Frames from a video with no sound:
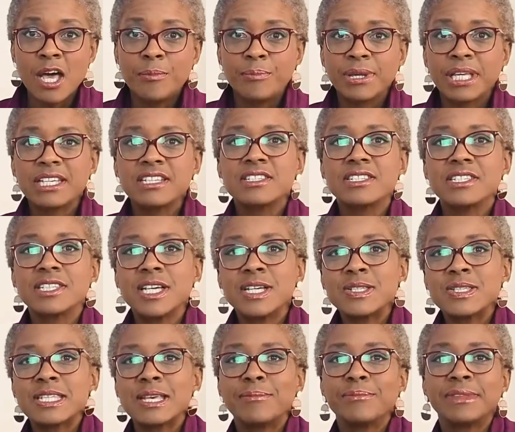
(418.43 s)
Because you know
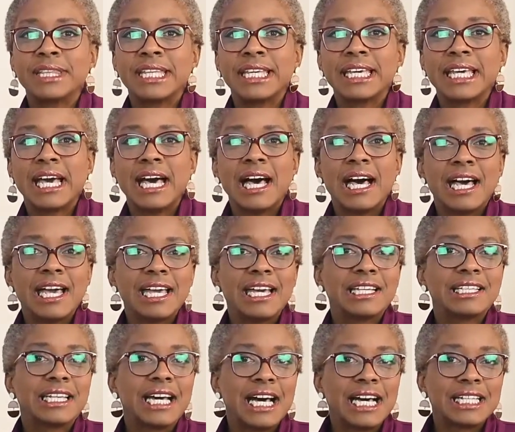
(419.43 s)
something, I
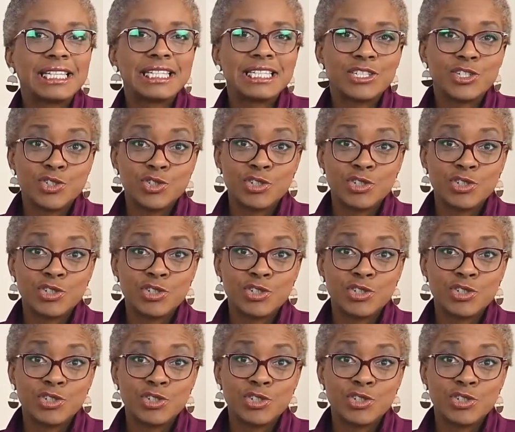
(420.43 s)
had had this